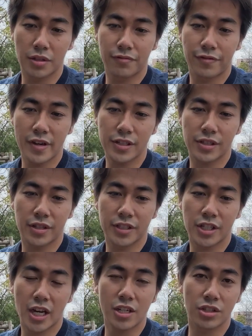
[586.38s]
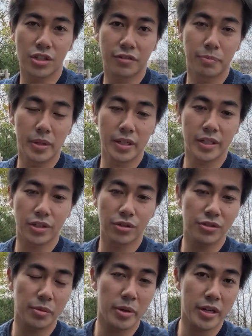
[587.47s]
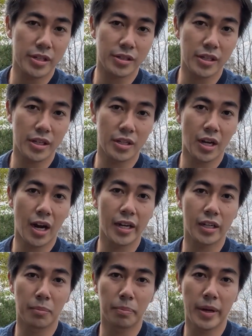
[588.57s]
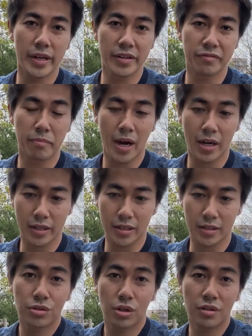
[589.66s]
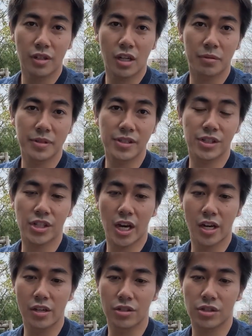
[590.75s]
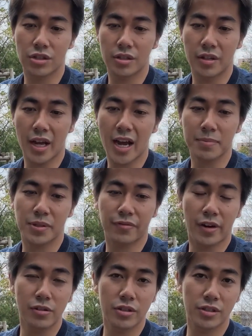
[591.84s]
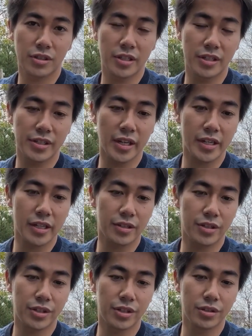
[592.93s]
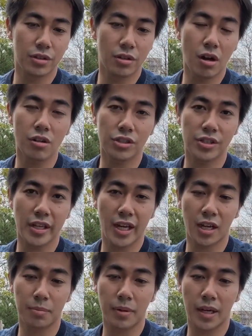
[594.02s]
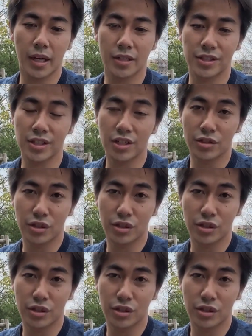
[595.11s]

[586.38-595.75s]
it faced the challenge of building a user base in a highly competitive market. To overcome this challenge, the app's founders decided to launch the app at a single